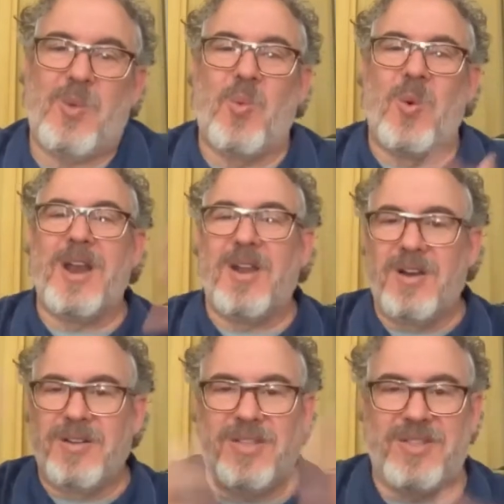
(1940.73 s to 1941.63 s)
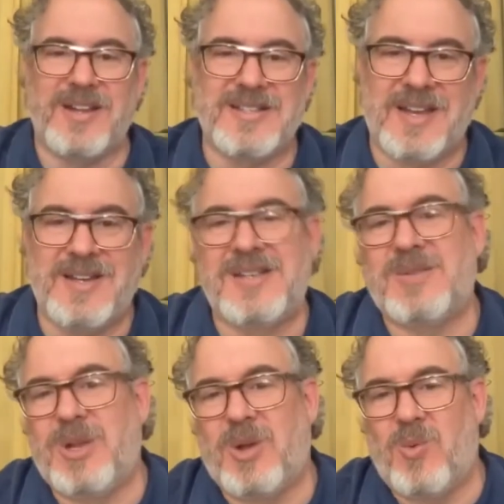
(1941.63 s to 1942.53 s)
What are the things I need to
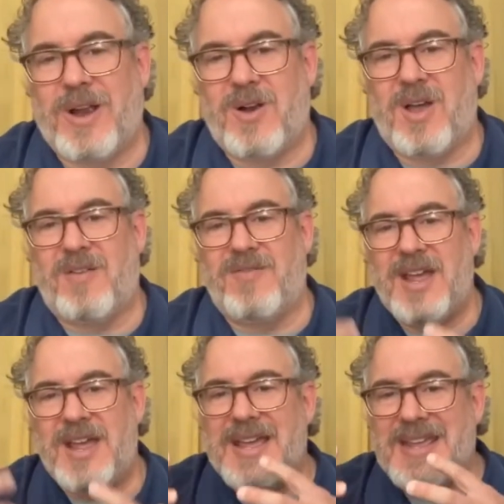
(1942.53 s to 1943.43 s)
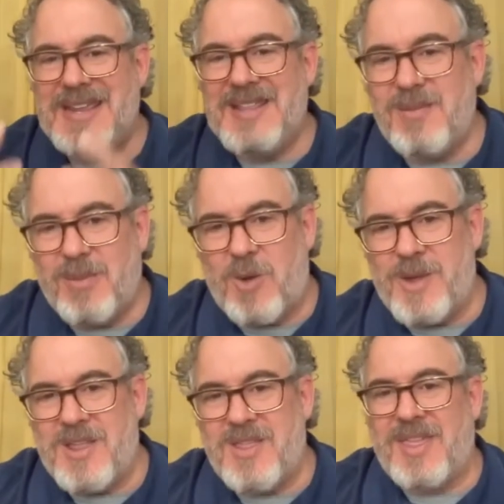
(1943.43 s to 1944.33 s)
be aware of in the
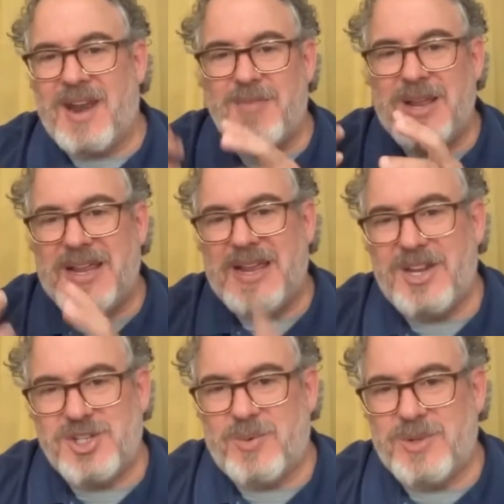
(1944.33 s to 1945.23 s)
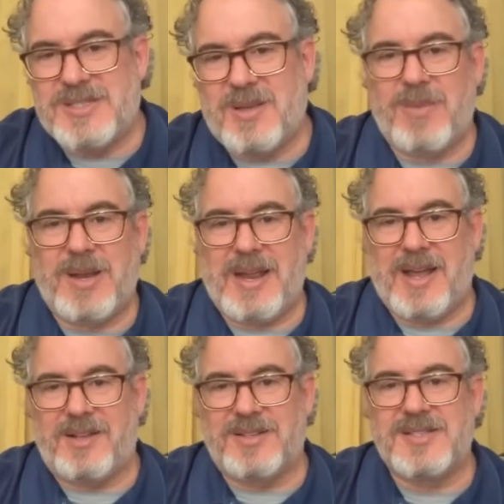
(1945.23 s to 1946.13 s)
moment that I'm engaging with somebody
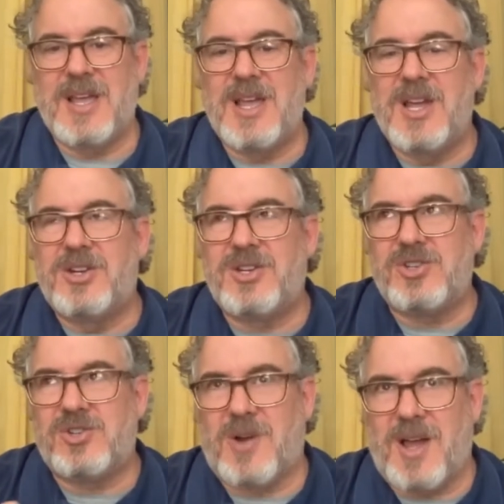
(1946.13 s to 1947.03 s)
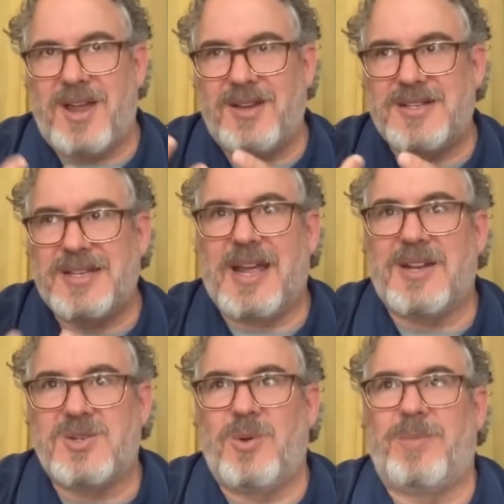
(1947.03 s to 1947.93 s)
else to try to
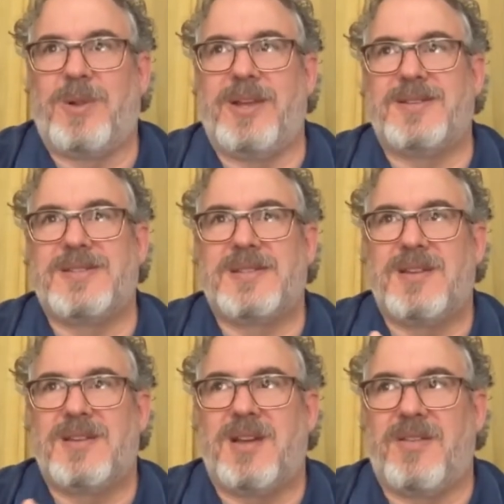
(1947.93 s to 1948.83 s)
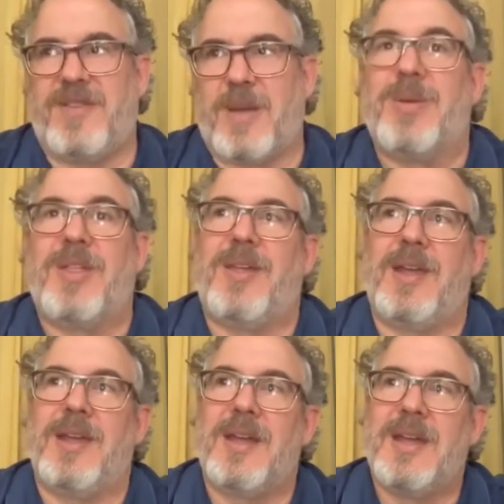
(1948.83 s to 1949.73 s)
get to a place of empathy?